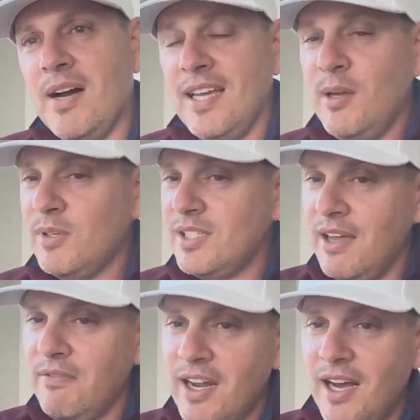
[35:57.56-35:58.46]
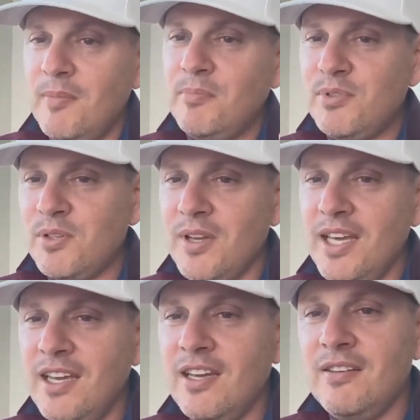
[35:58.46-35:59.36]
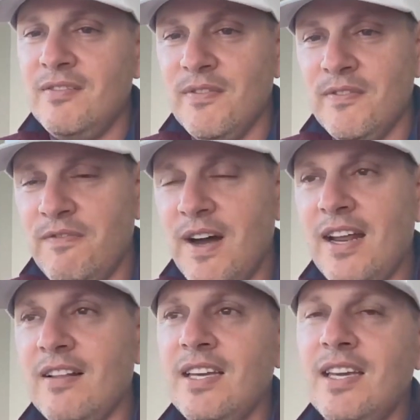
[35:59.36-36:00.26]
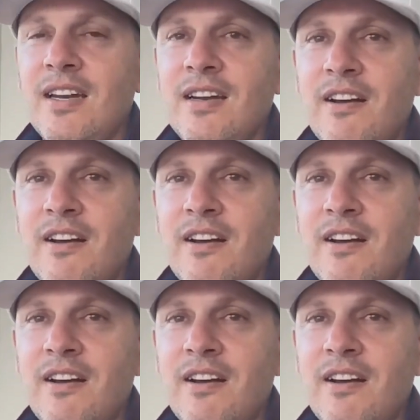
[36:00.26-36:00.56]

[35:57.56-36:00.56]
but he was saving up so that he could finally get